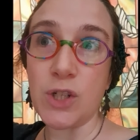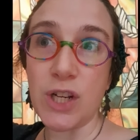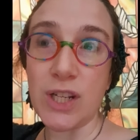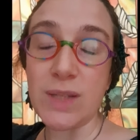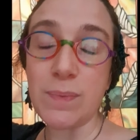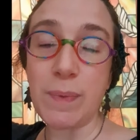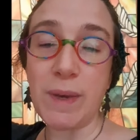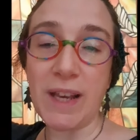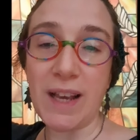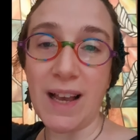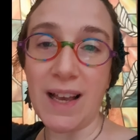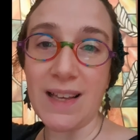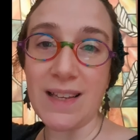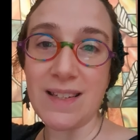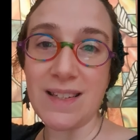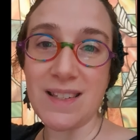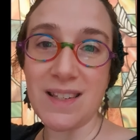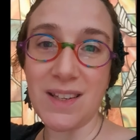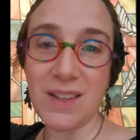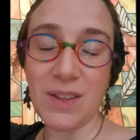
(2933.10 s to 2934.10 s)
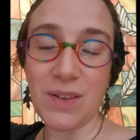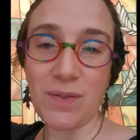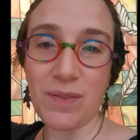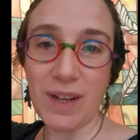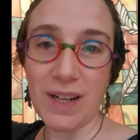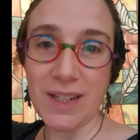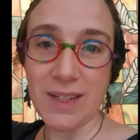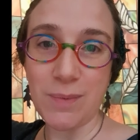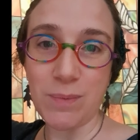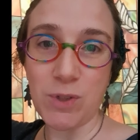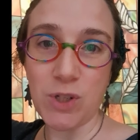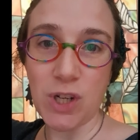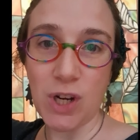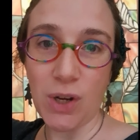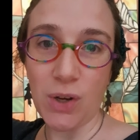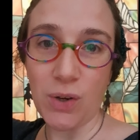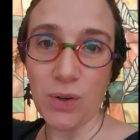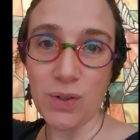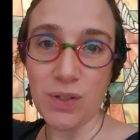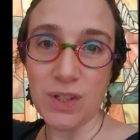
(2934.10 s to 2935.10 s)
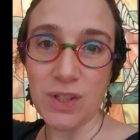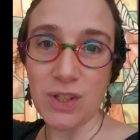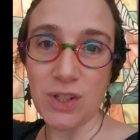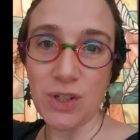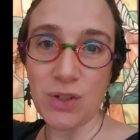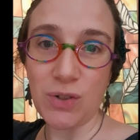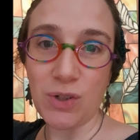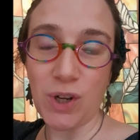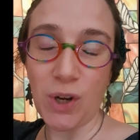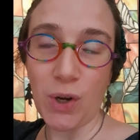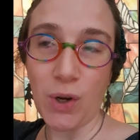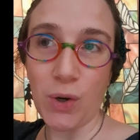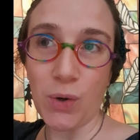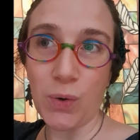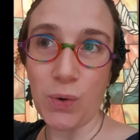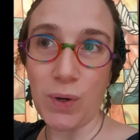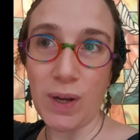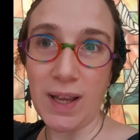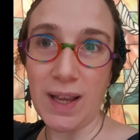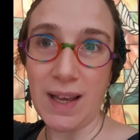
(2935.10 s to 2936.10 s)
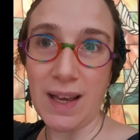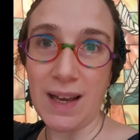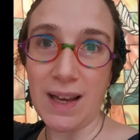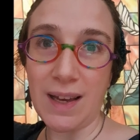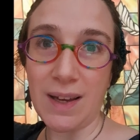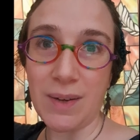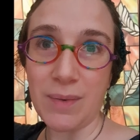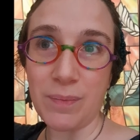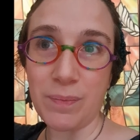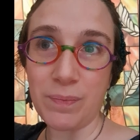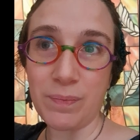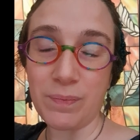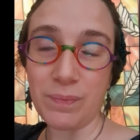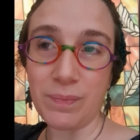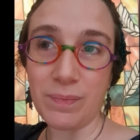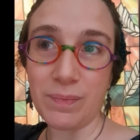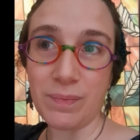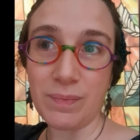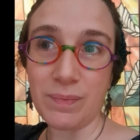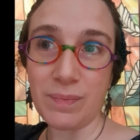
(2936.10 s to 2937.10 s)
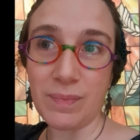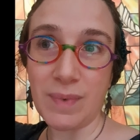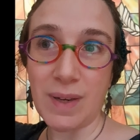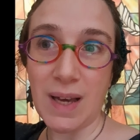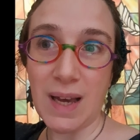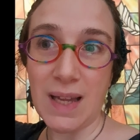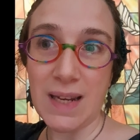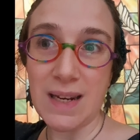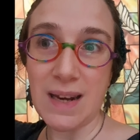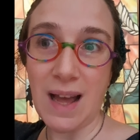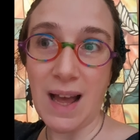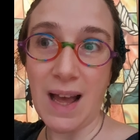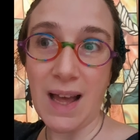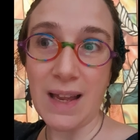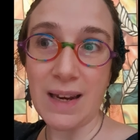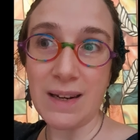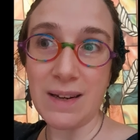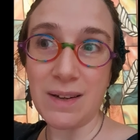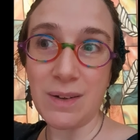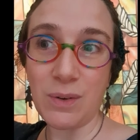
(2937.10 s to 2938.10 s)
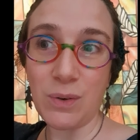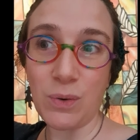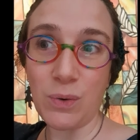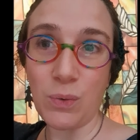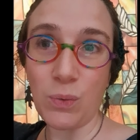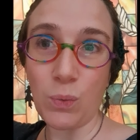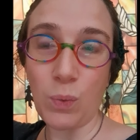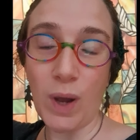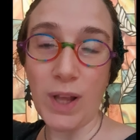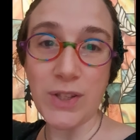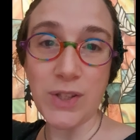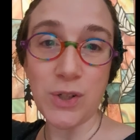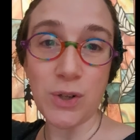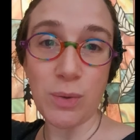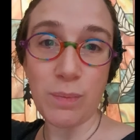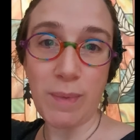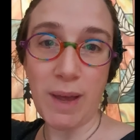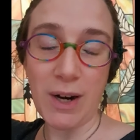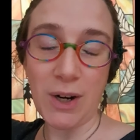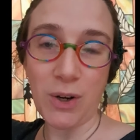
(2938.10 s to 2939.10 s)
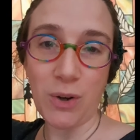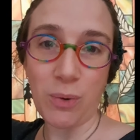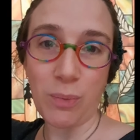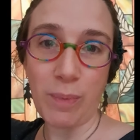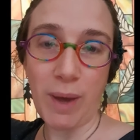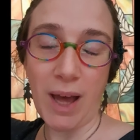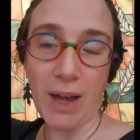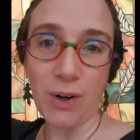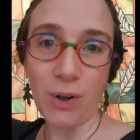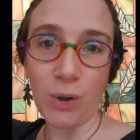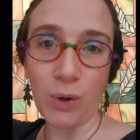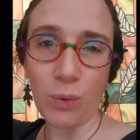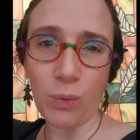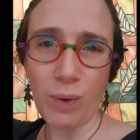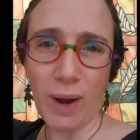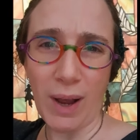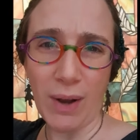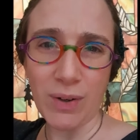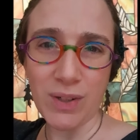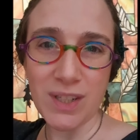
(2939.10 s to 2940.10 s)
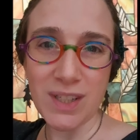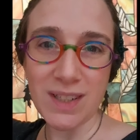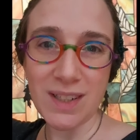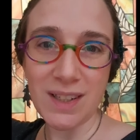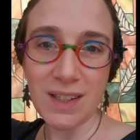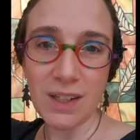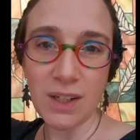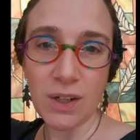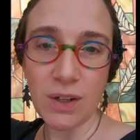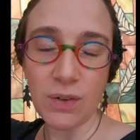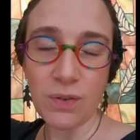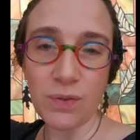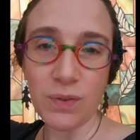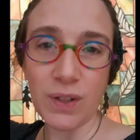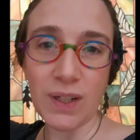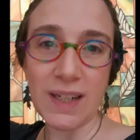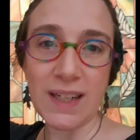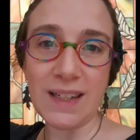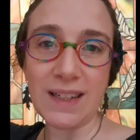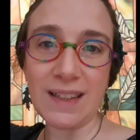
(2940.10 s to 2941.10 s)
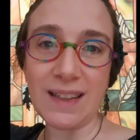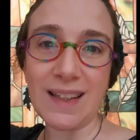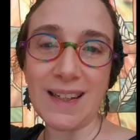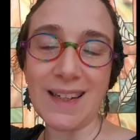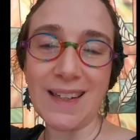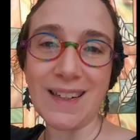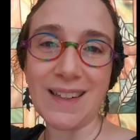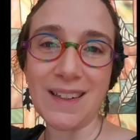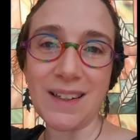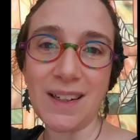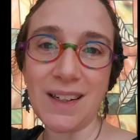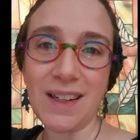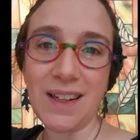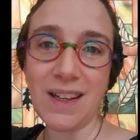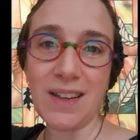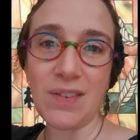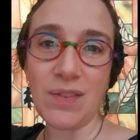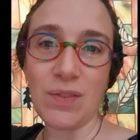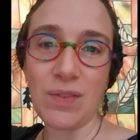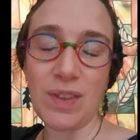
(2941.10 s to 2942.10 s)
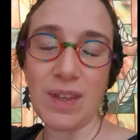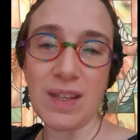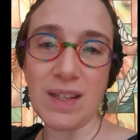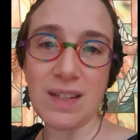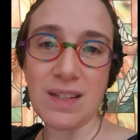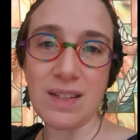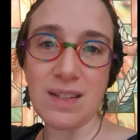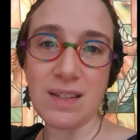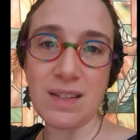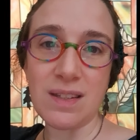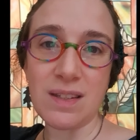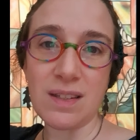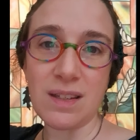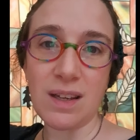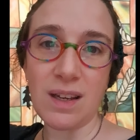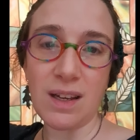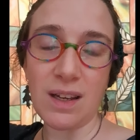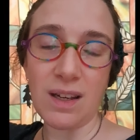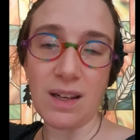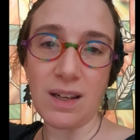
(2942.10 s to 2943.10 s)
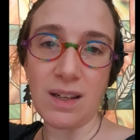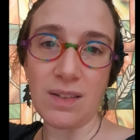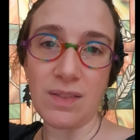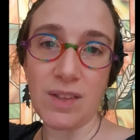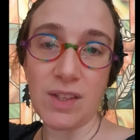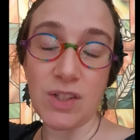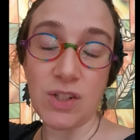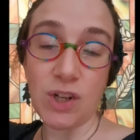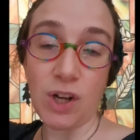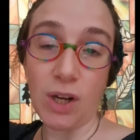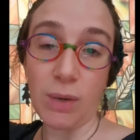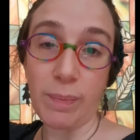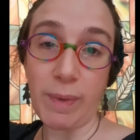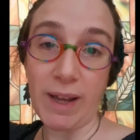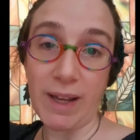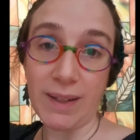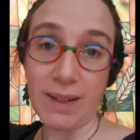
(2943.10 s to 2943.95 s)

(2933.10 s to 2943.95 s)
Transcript: Just because the victim chose to go a non-Western medical model route for healing this dog